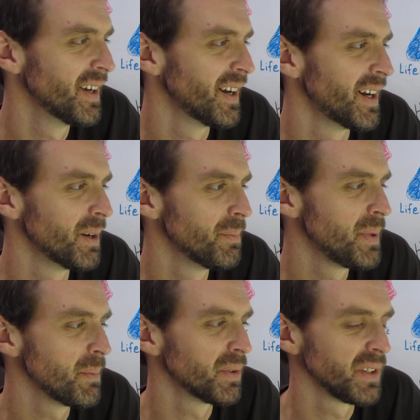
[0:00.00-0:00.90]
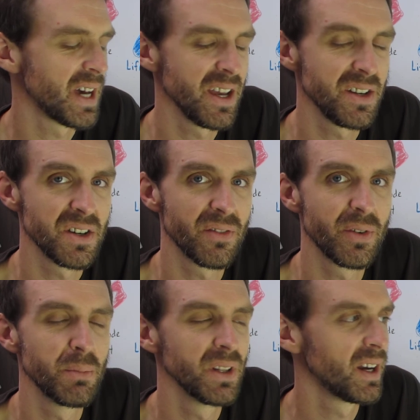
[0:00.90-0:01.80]
uh, people die each year
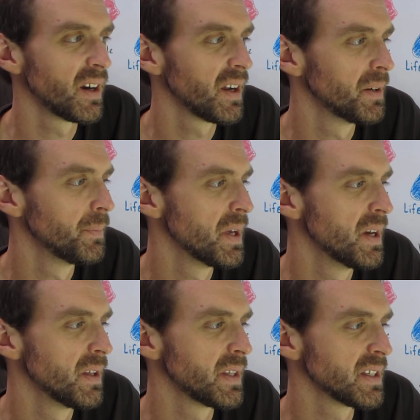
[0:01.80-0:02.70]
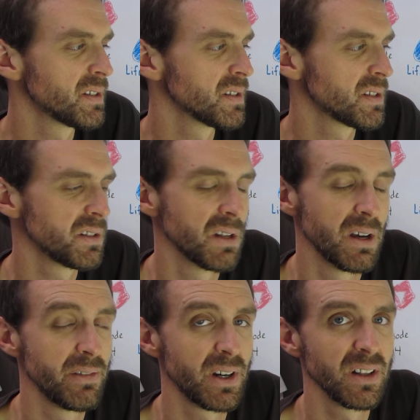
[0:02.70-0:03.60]
from malaria. That's just
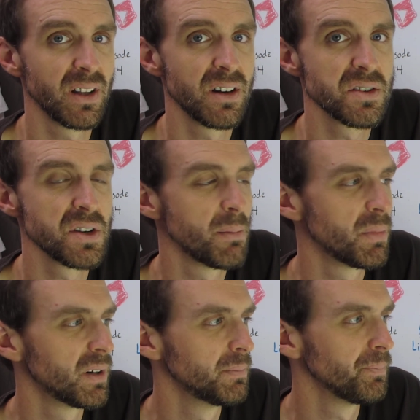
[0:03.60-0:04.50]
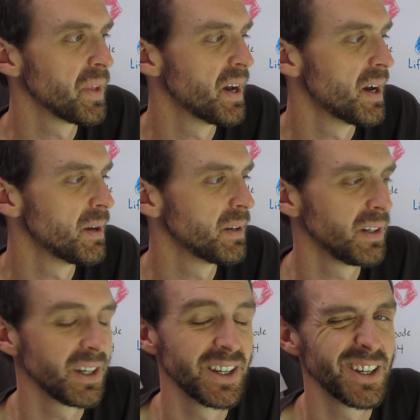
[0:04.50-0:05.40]
a very large number uh,
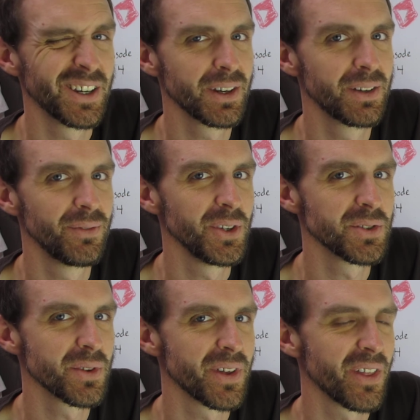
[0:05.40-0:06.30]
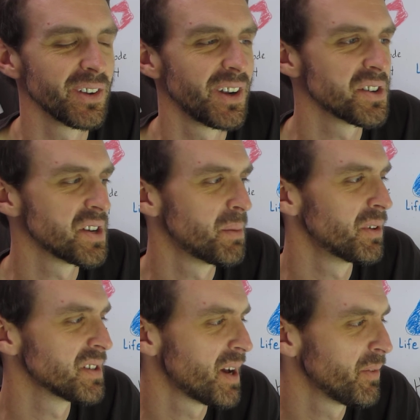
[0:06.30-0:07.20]
and can get confused with other large
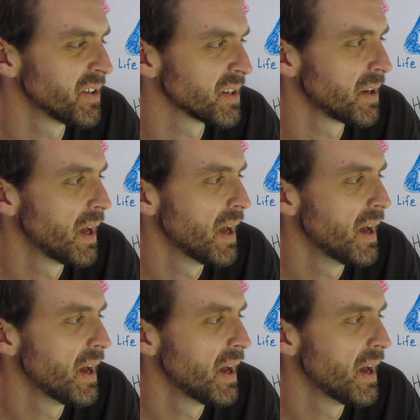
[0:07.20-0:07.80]
numbers, obviously.